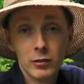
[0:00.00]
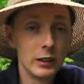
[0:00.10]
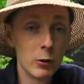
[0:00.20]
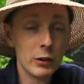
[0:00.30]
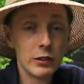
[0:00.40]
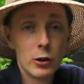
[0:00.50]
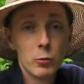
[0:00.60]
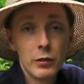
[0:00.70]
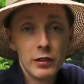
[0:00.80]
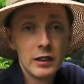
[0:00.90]
Now we've dealt
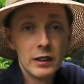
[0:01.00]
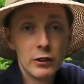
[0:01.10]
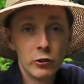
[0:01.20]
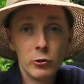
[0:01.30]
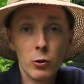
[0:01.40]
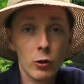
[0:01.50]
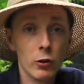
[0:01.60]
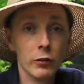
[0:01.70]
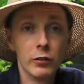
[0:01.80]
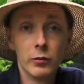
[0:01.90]
with the issue
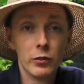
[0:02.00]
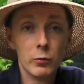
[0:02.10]
of